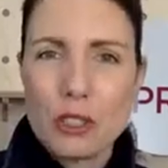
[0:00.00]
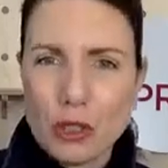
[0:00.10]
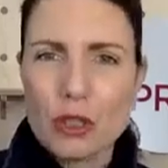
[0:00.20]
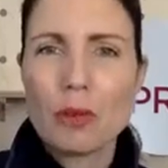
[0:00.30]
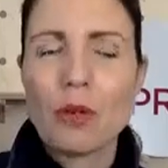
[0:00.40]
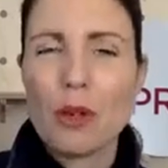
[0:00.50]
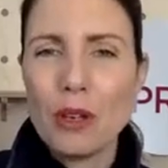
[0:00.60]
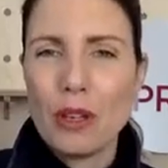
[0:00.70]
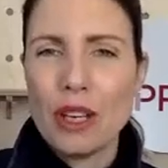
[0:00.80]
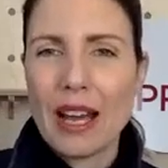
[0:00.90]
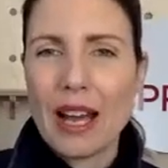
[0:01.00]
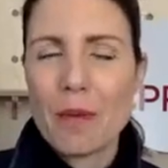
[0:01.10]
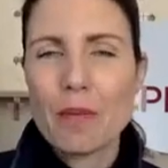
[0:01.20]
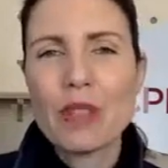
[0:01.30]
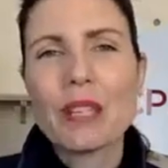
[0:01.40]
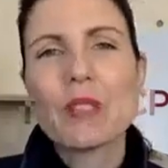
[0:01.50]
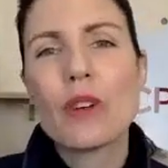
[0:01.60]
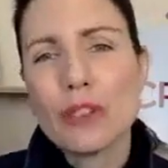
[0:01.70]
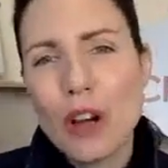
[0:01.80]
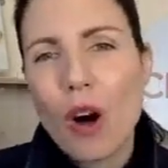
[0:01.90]
to the burn. There's
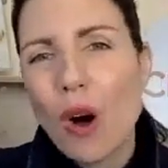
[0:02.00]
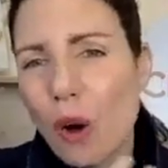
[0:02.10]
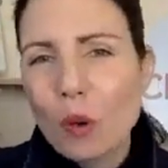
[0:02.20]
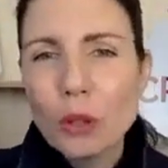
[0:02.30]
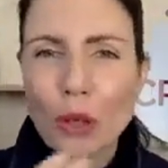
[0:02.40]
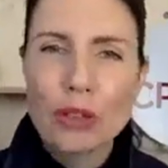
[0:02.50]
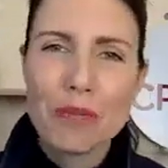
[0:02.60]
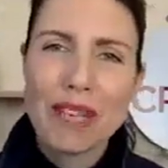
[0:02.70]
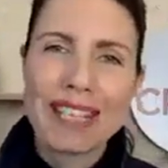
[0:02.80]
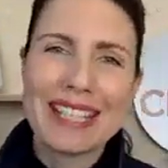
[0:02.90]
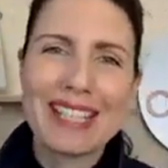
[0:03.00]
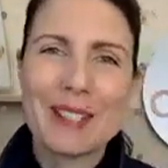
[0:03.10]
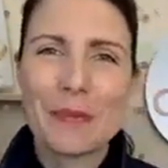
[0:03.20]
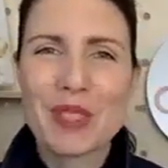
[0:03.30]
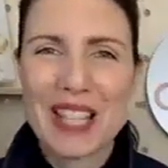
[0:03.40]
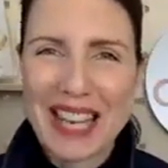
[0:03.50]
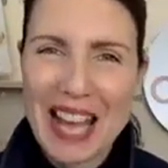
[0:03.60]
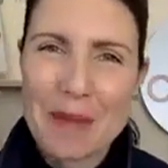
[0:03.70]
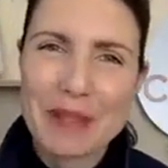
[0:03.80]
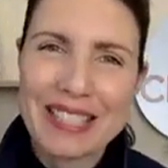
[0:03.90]
a whole lot of mechanisms that
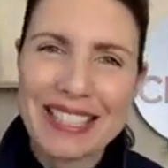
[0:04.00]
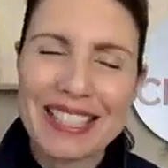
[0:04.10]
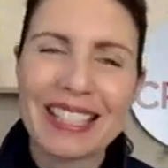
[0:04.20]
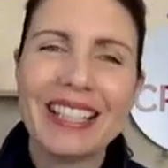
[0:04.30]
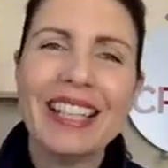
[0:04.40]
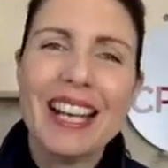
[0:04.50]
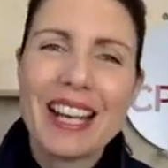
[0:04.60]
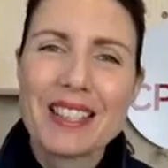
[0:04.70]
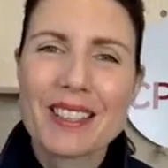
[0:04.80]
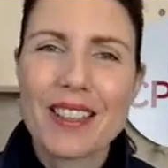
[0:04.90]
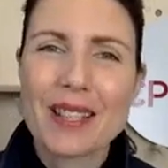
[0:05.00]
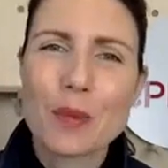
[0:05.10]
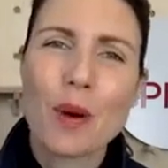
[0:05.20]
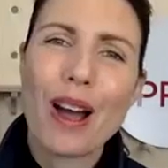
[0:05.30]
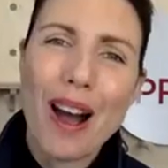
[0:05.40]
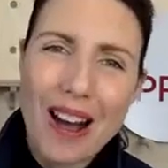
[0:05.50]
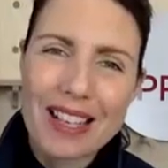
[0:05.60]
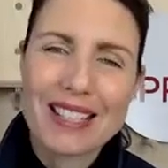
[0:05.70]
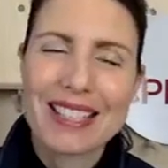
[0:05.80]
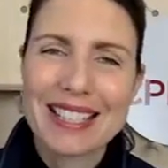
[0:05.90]
happen here, and so that's why
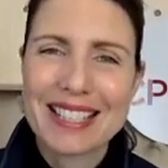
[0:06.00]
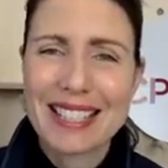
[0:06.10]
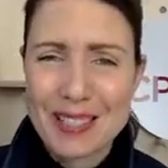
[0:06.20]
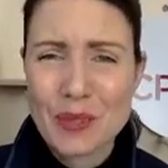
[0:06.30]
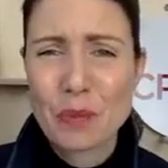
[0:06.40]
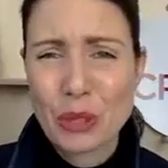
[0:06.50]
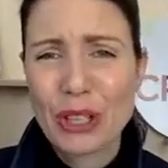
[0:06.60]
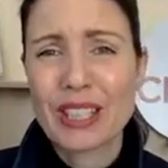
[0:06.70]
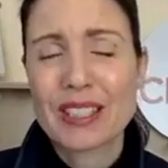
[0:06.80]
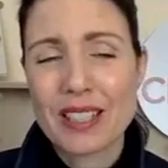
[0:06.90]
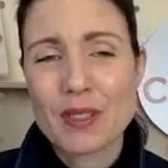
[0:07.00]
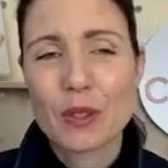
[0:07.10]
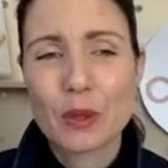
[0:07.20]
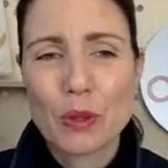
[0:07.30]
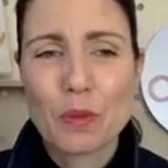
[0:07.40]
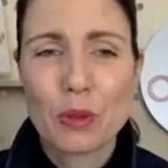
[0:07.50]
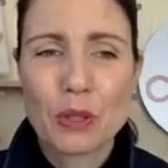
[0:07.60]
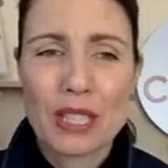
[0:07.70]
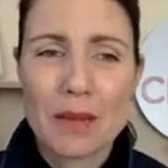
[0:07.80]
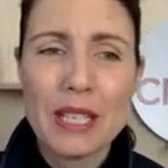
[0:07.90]
ice just doesn't work. It does cause
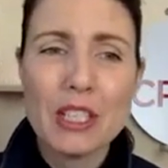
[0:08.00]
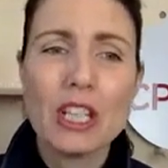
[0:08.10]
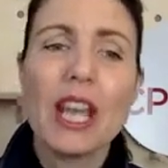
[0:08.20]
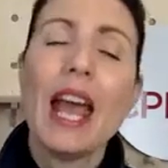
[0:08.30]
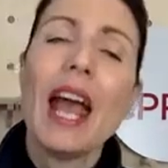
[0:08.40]
more damage.